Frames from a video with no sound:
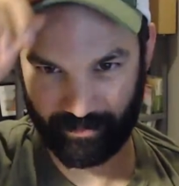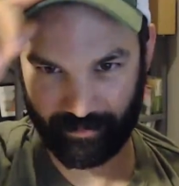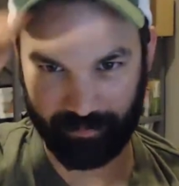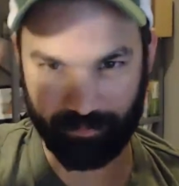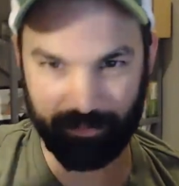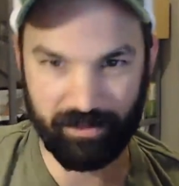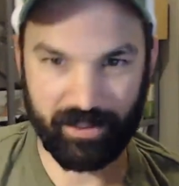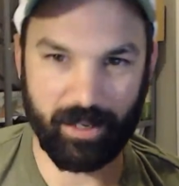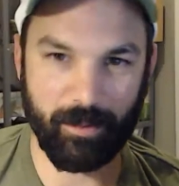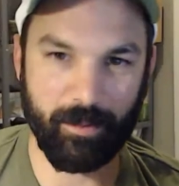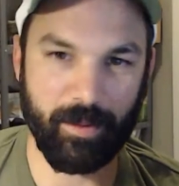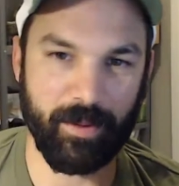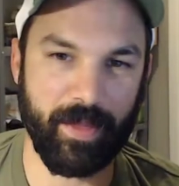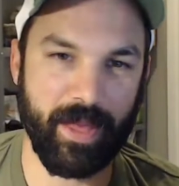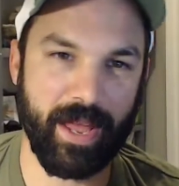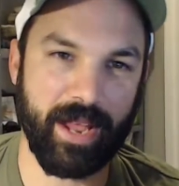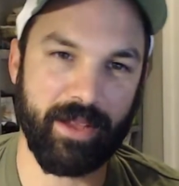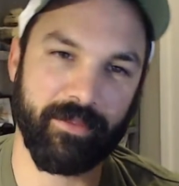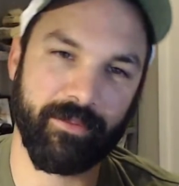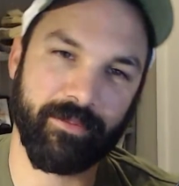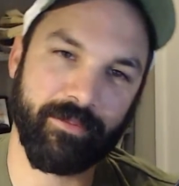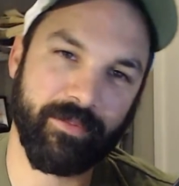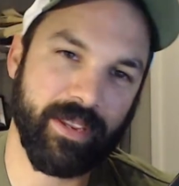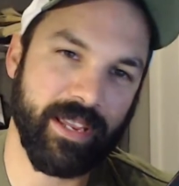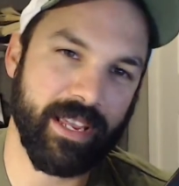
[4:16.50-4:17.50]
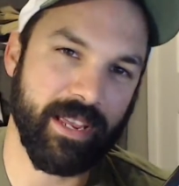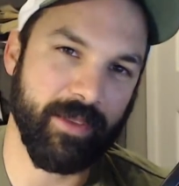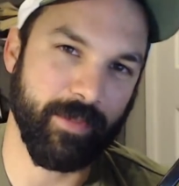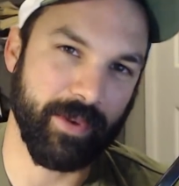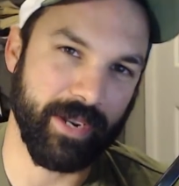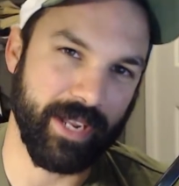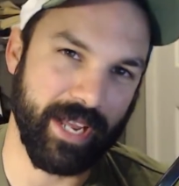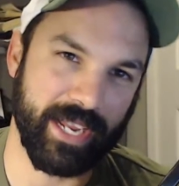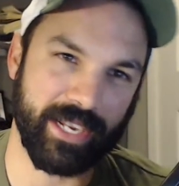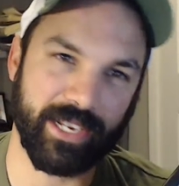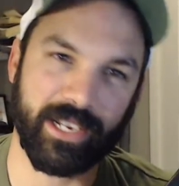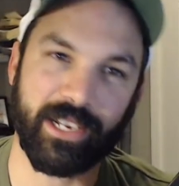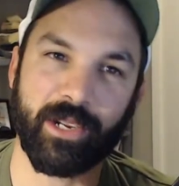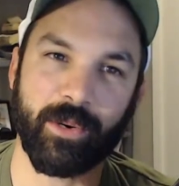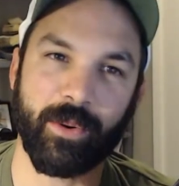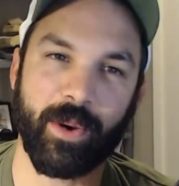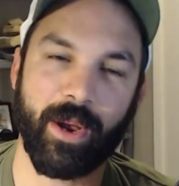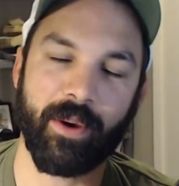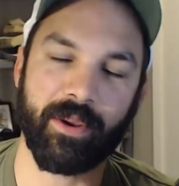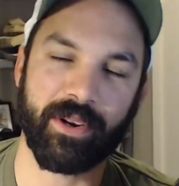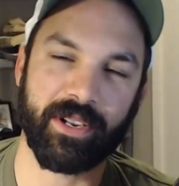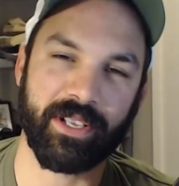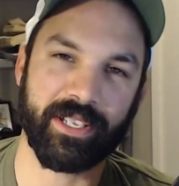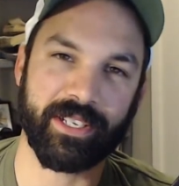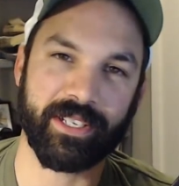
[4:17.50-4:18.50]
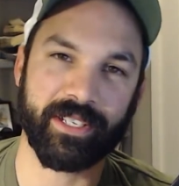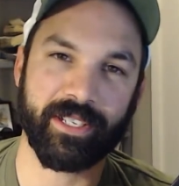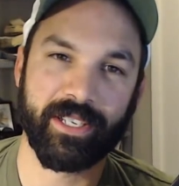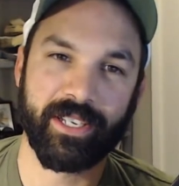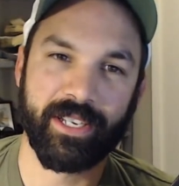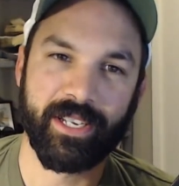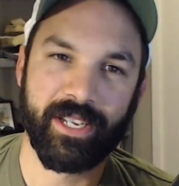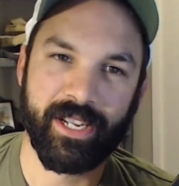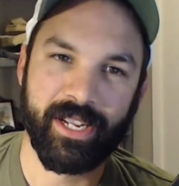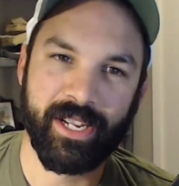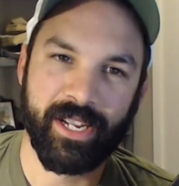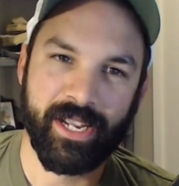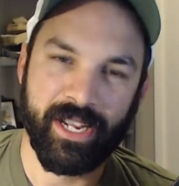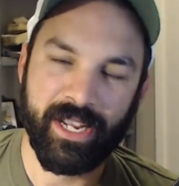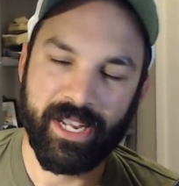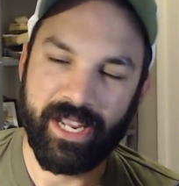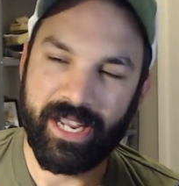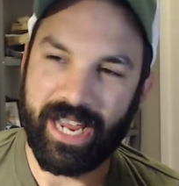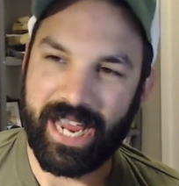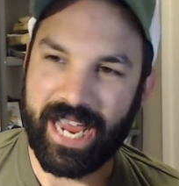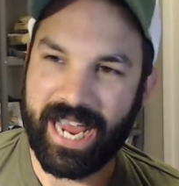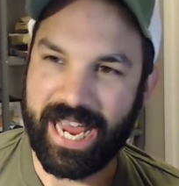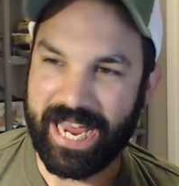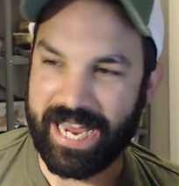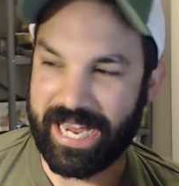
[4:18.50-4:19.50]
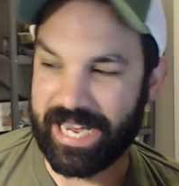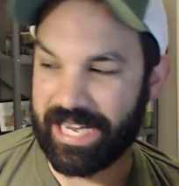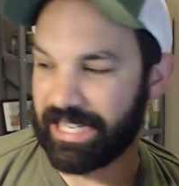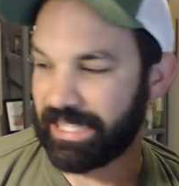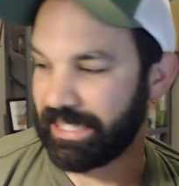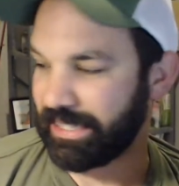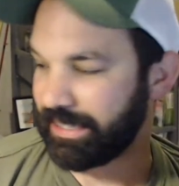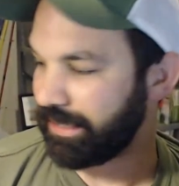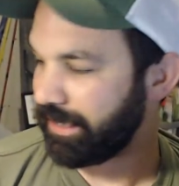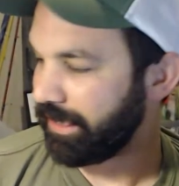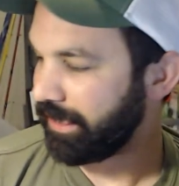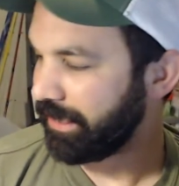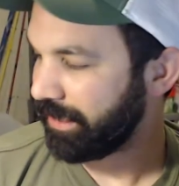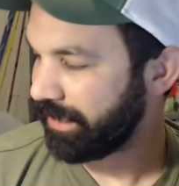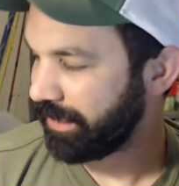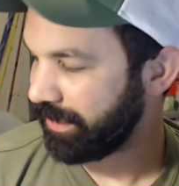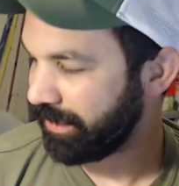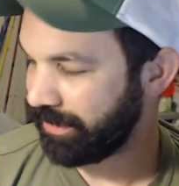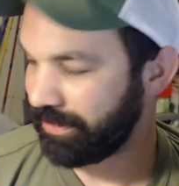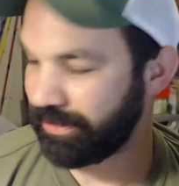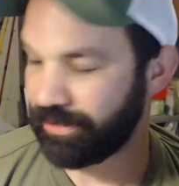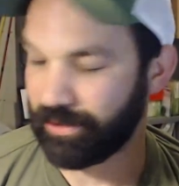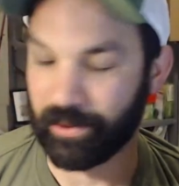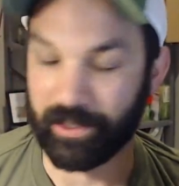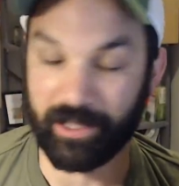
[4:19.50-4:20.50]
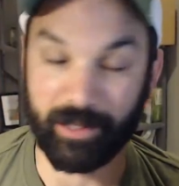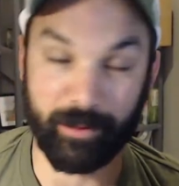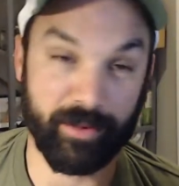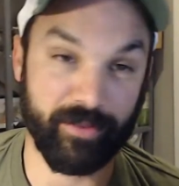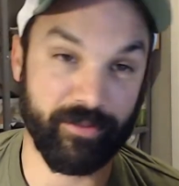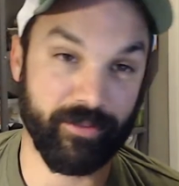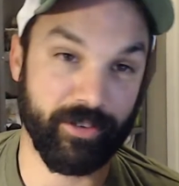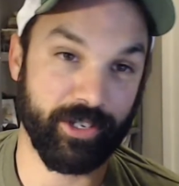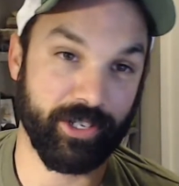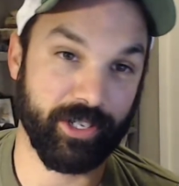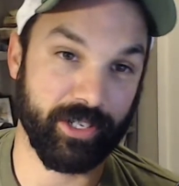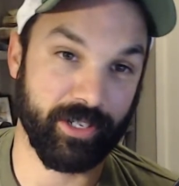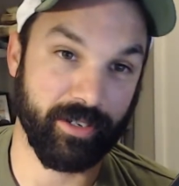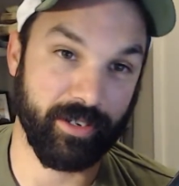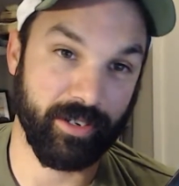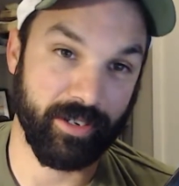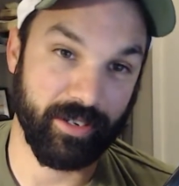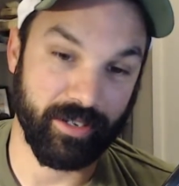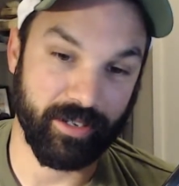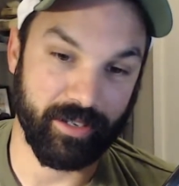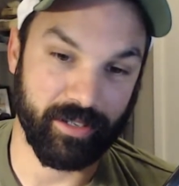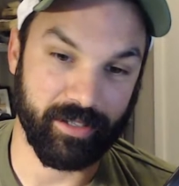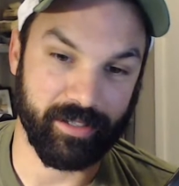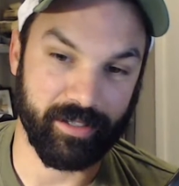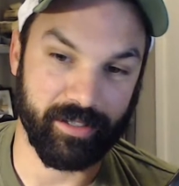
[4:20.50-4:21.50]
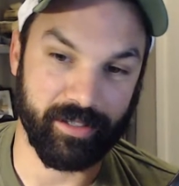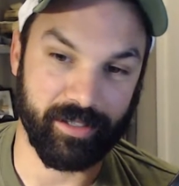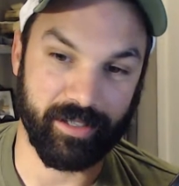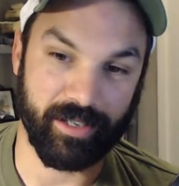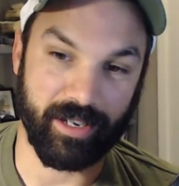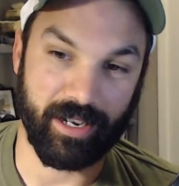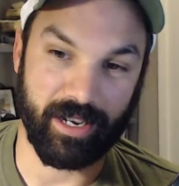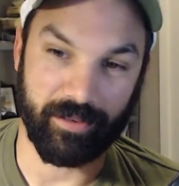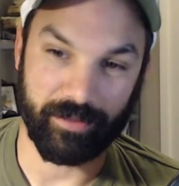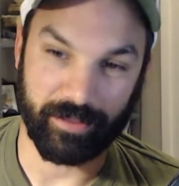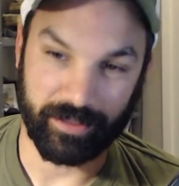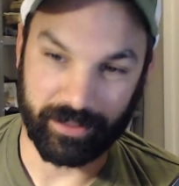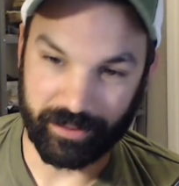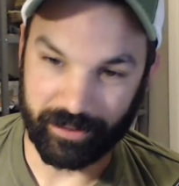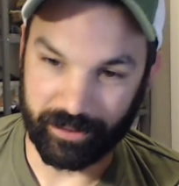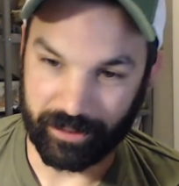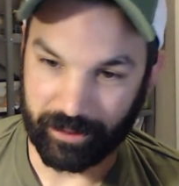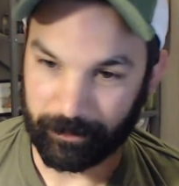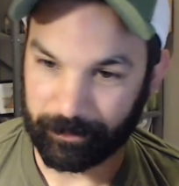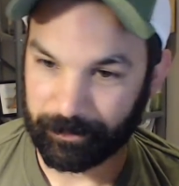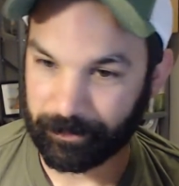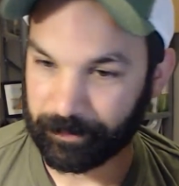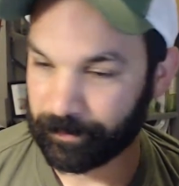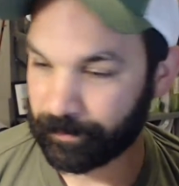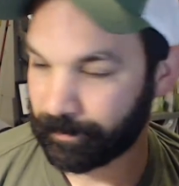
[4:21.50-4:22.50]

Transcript: Something that him and I can go out in and do a little bit of fishing, obviously.